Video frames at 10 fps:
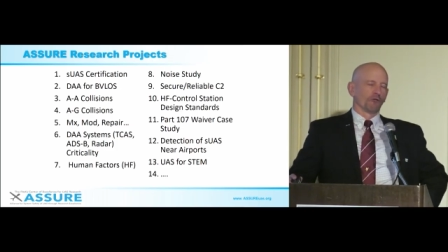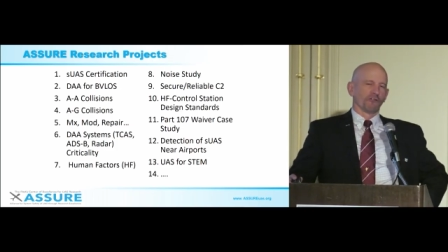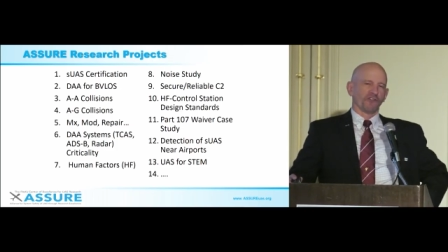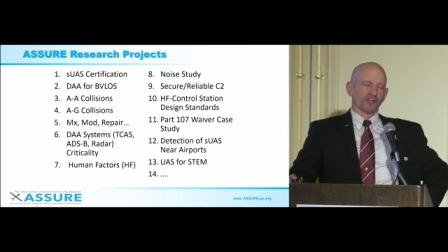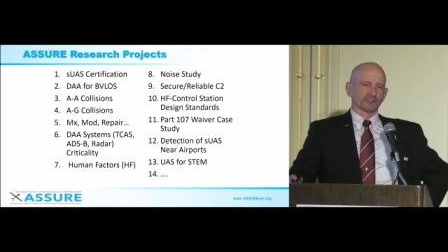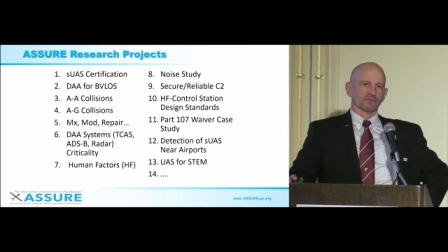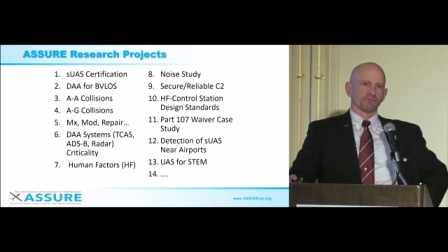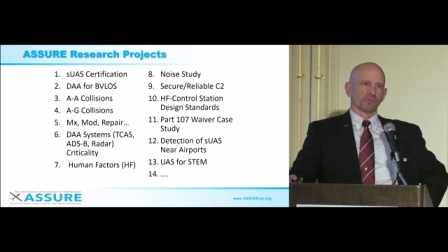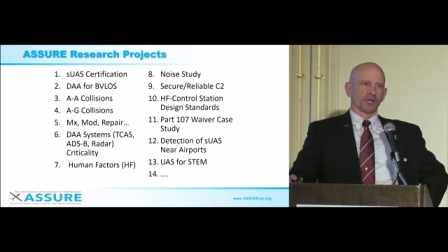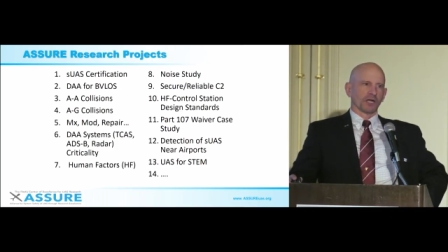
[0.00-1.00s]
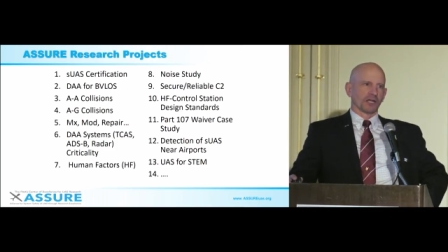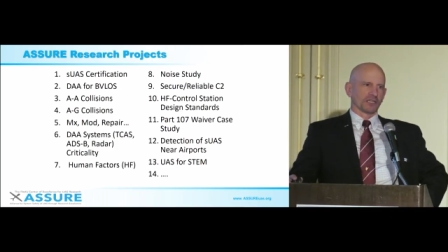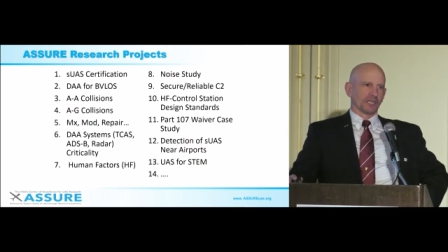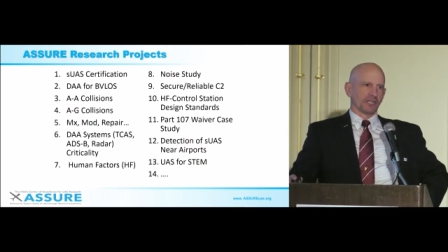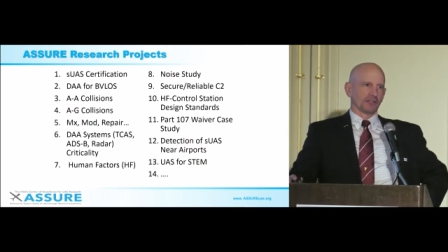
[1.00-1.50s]
We found some, uh,
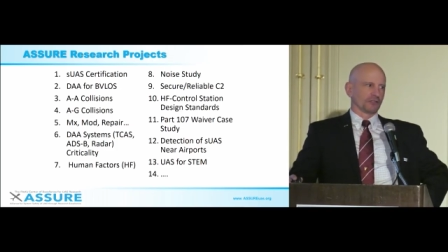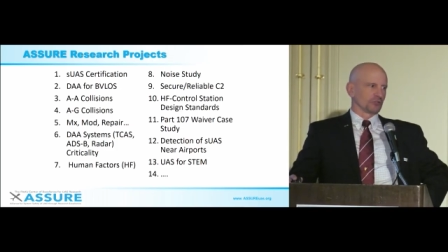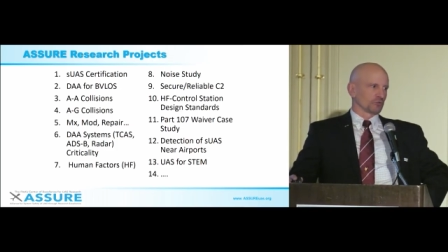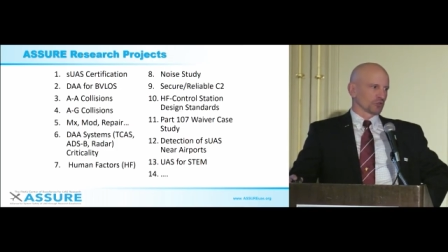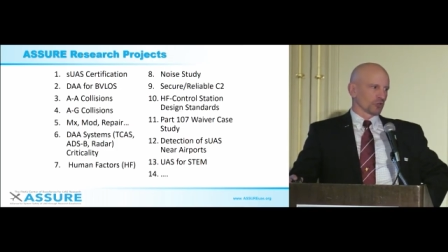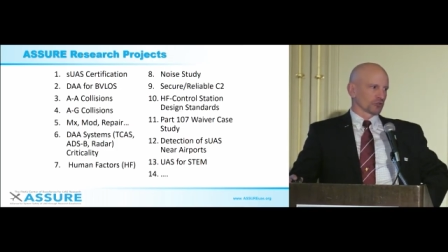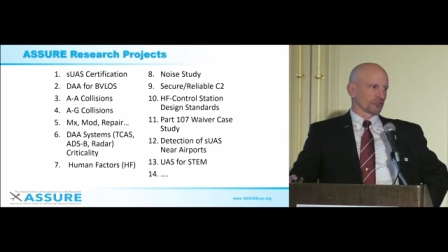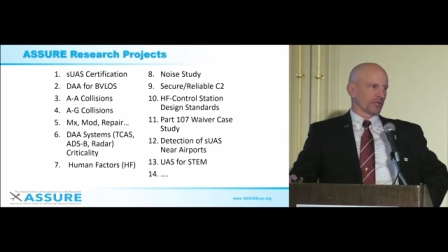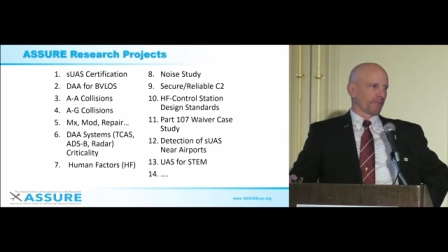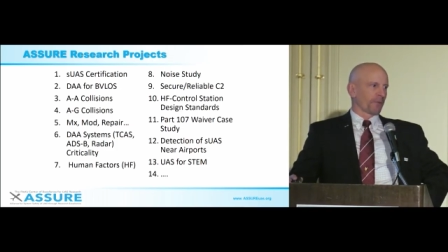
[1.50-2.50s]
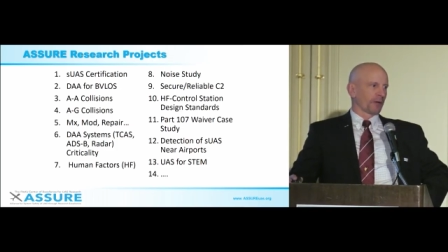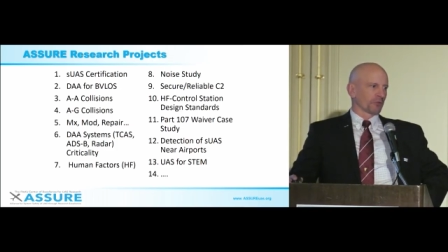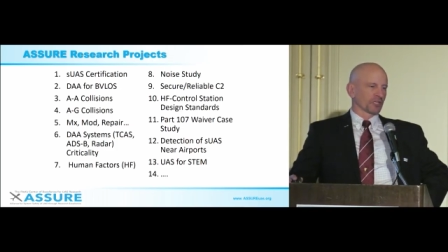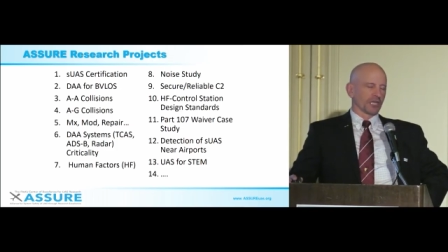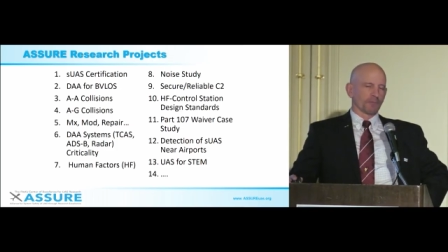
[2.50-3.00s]
again, these results are not
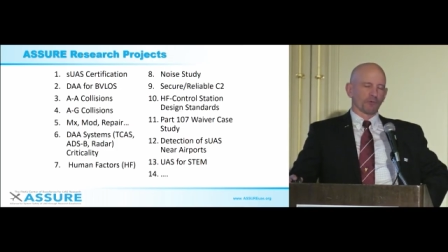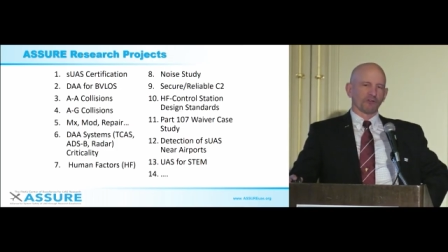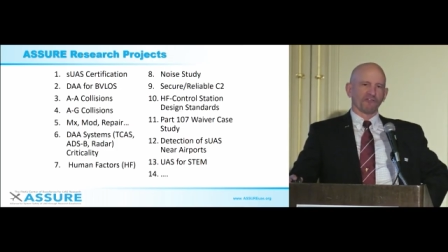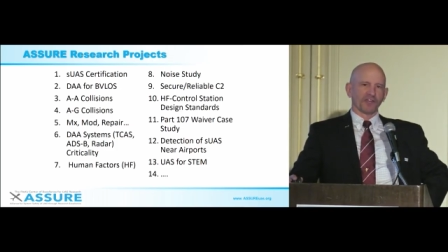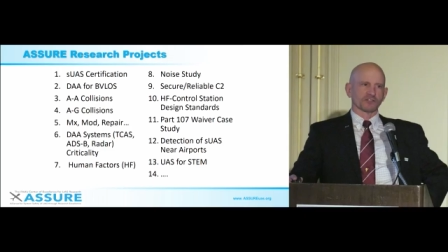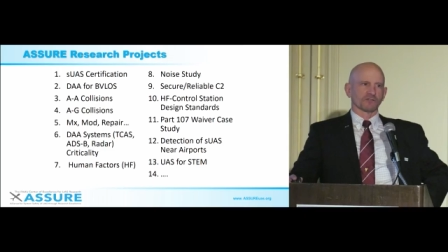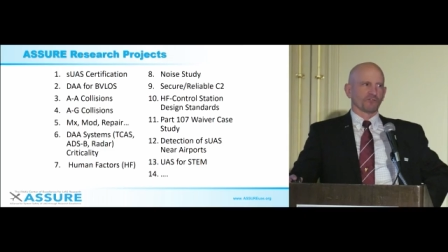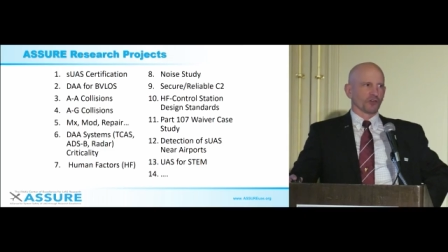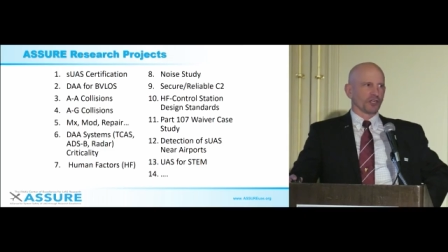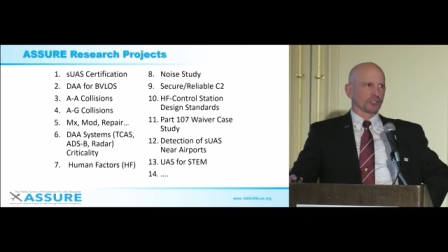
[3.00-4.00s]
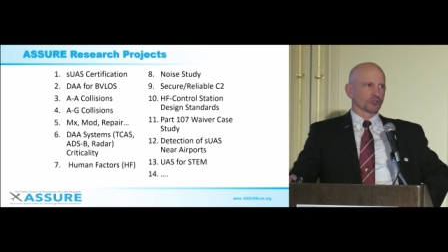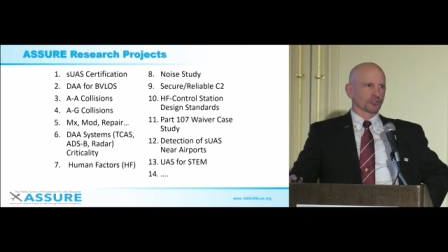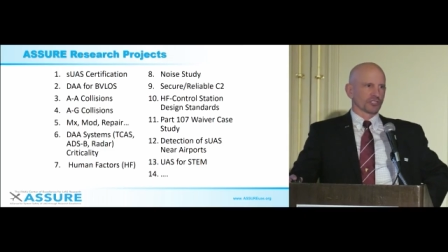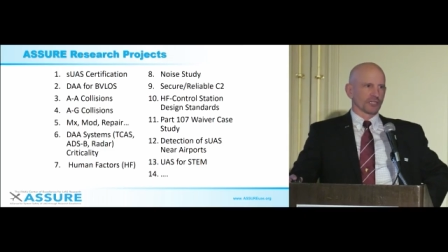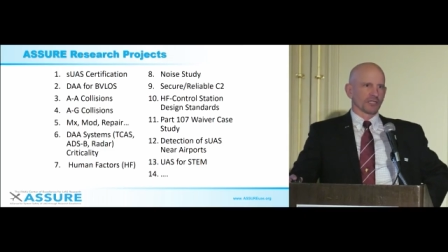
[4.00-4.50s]
public yet, but we found some very
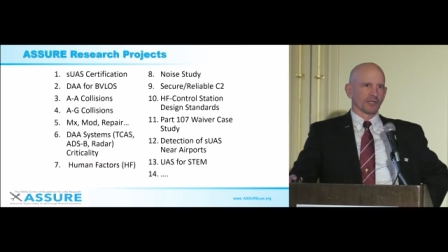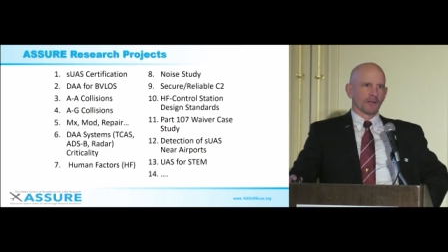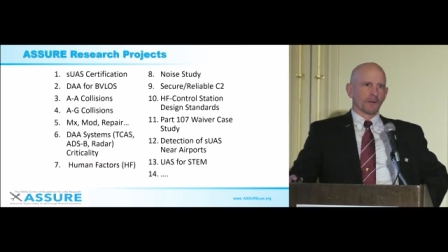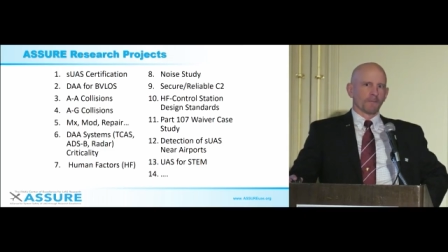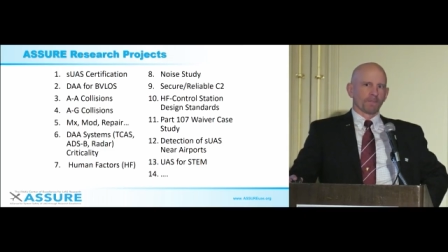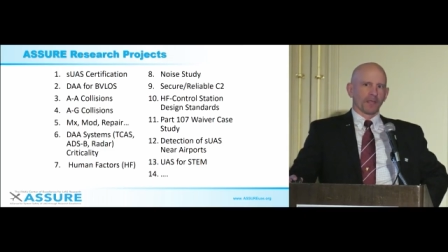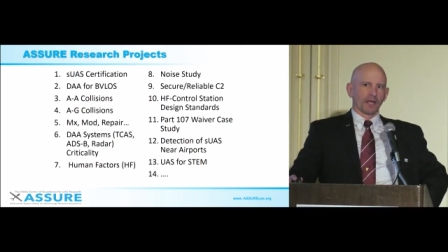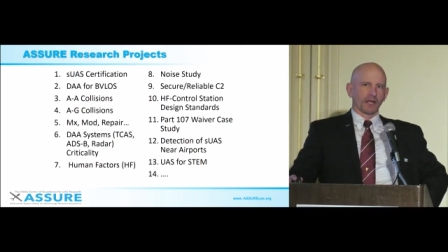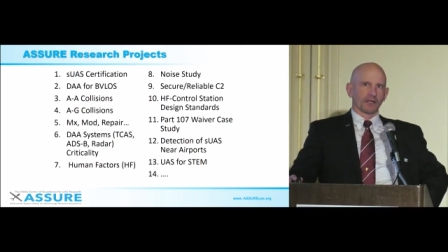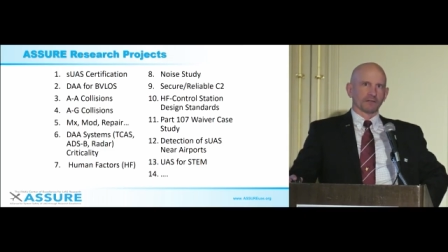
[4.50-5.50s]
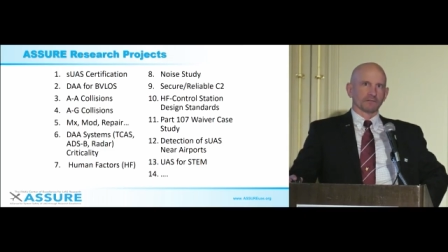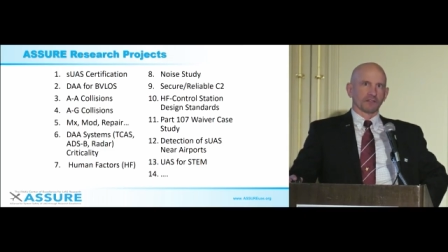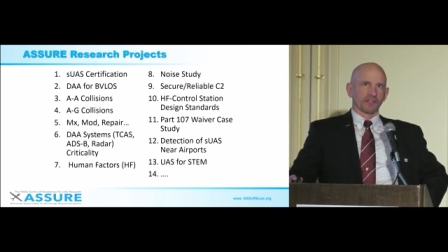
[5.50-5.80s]
interesting uh,